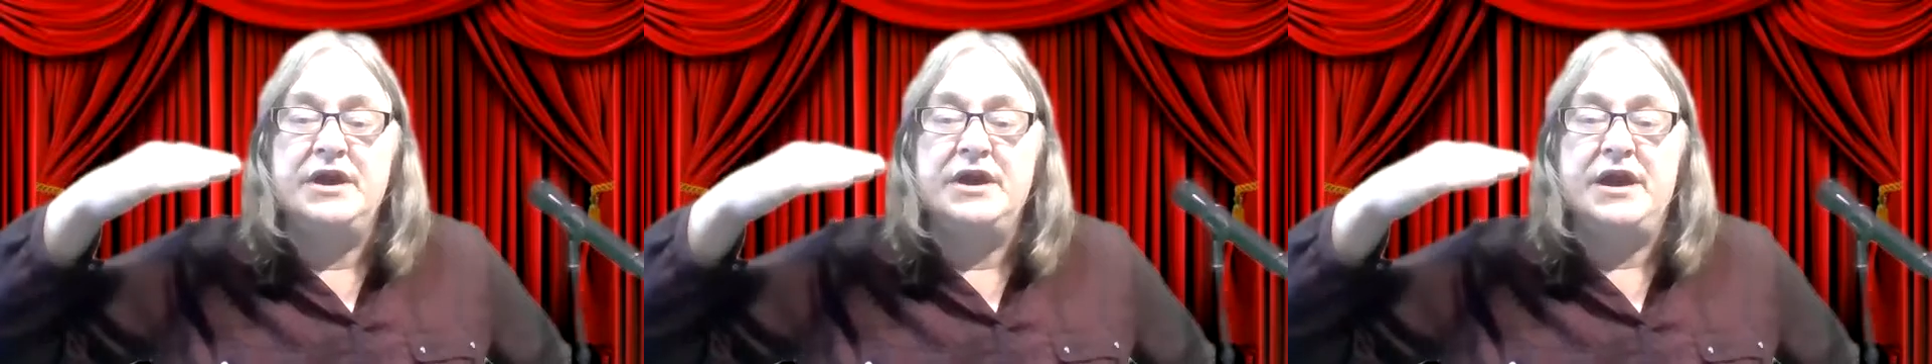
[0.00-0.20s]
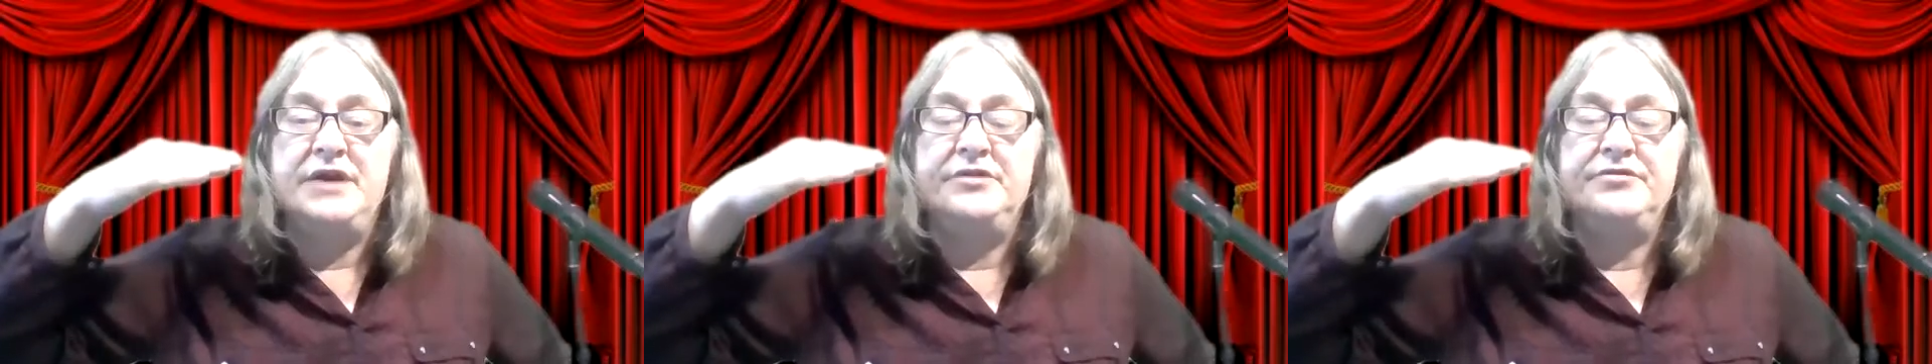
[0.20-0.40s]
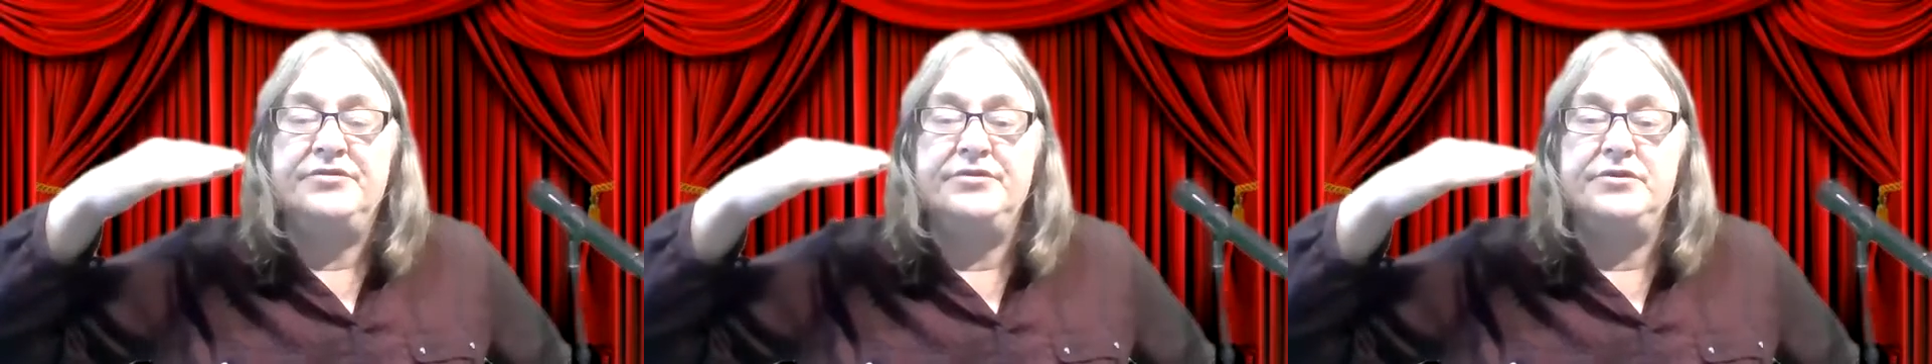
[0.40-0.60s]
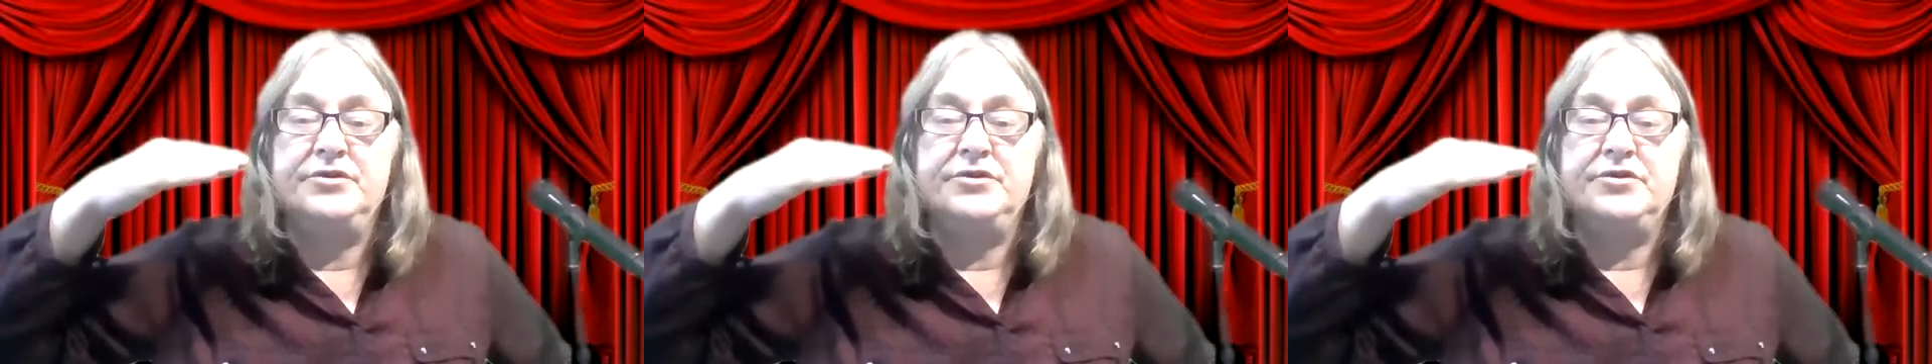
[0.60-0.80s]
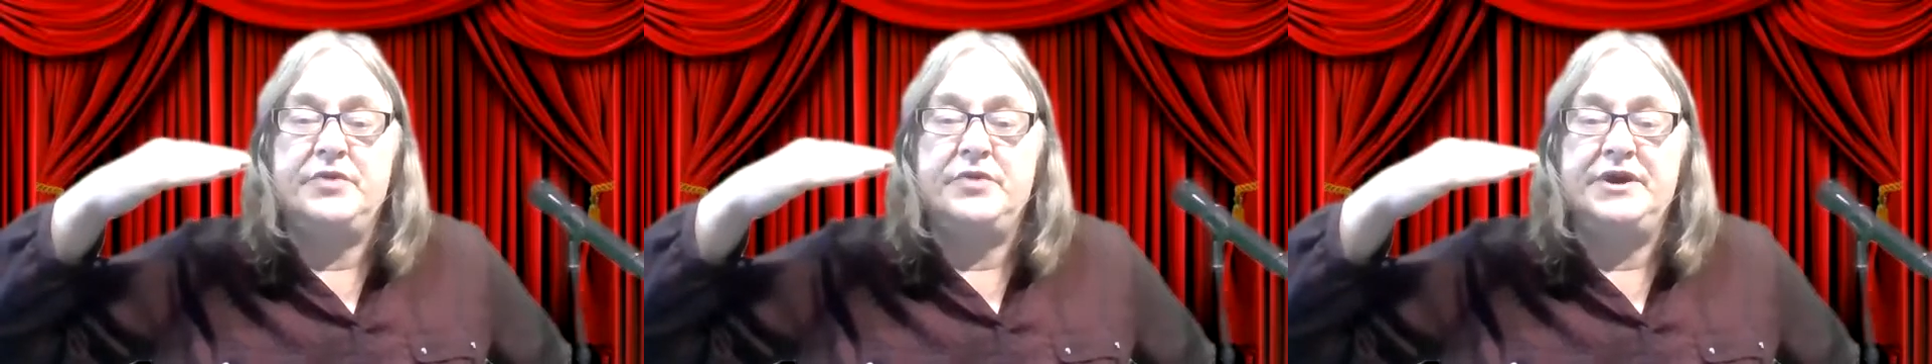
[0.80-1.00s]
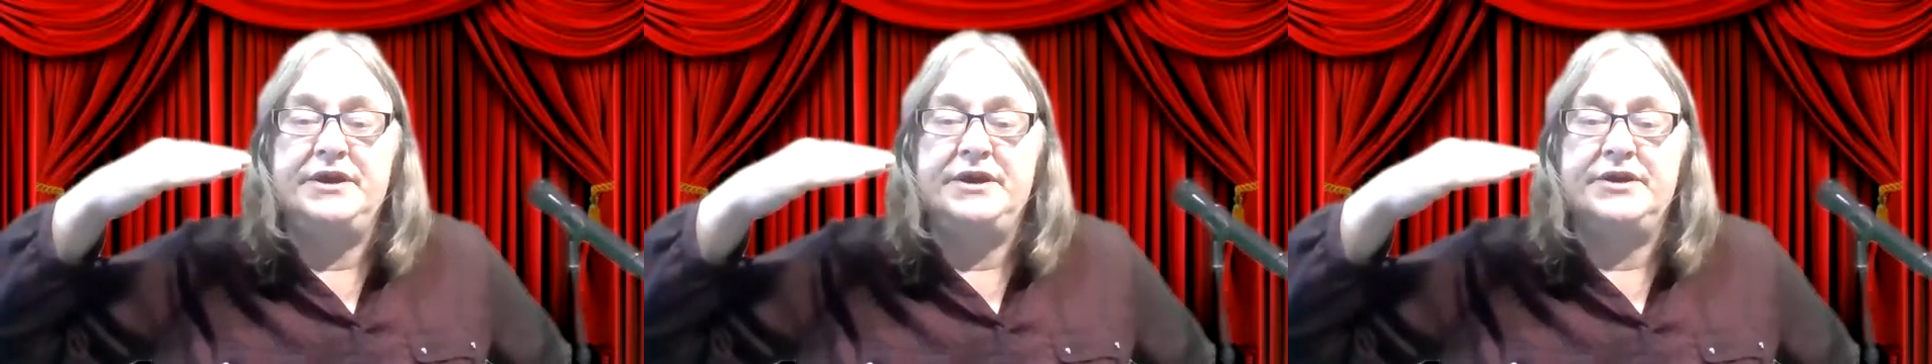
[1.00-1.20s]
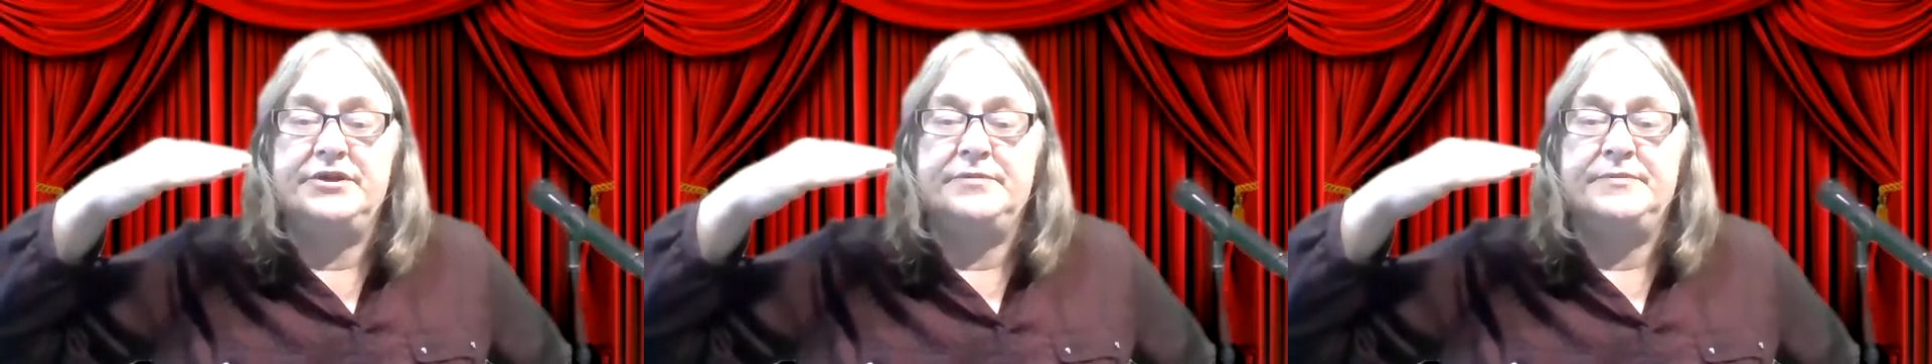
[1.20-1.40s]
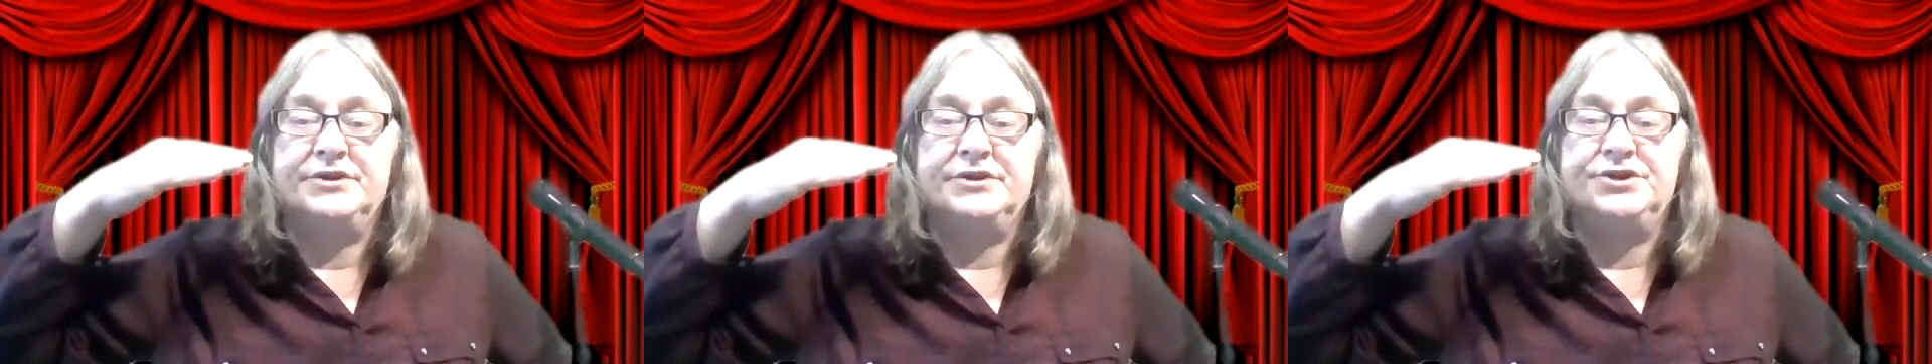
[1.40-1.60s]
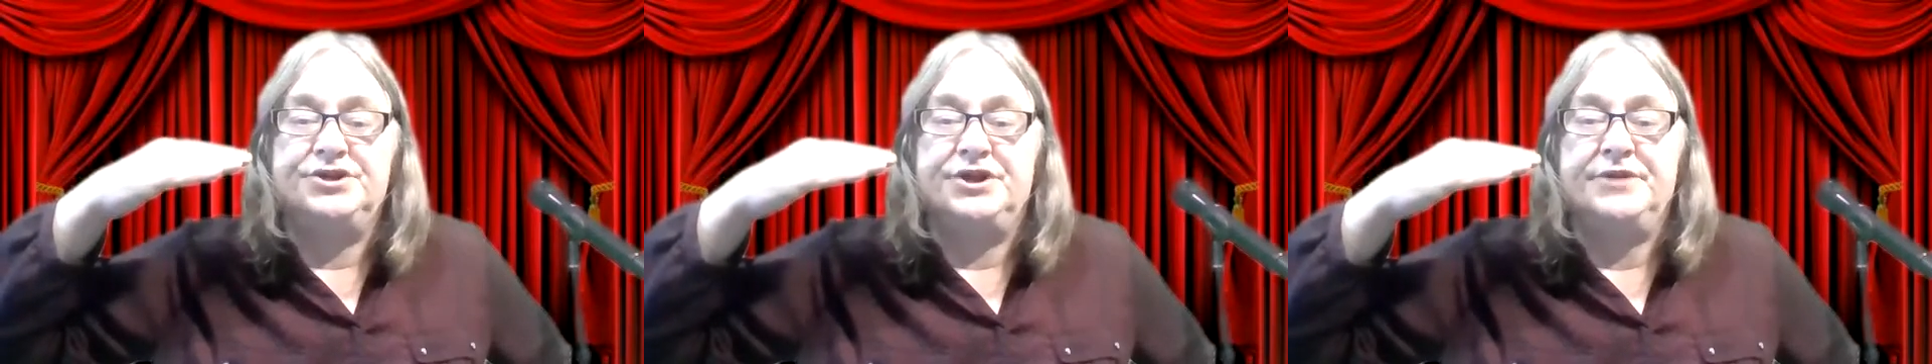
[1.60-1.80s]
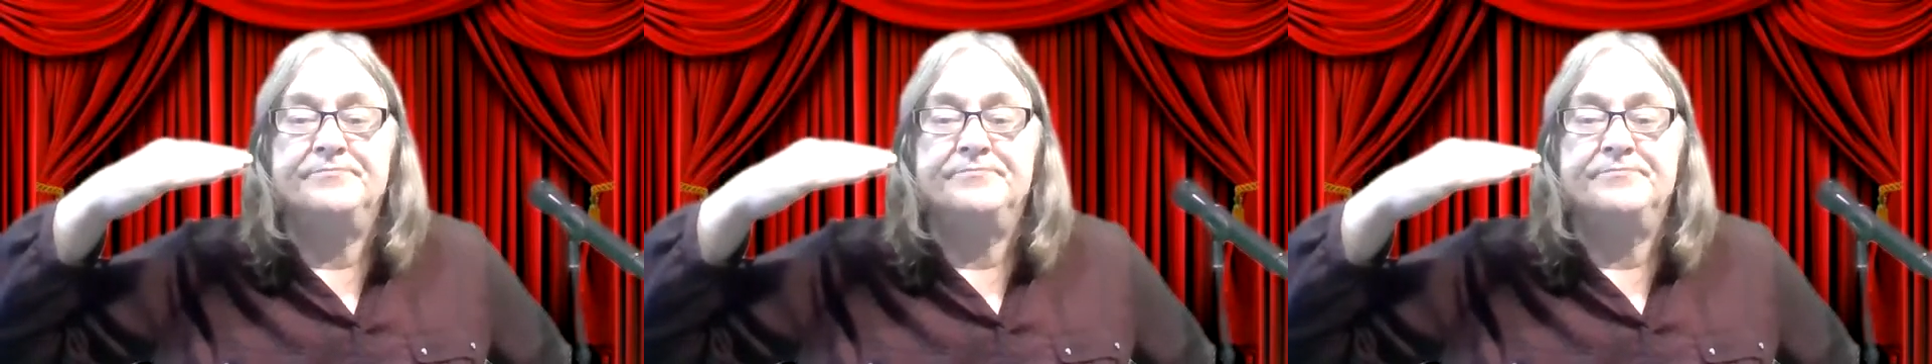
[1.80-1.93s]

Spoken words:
and a third of the way down the picture.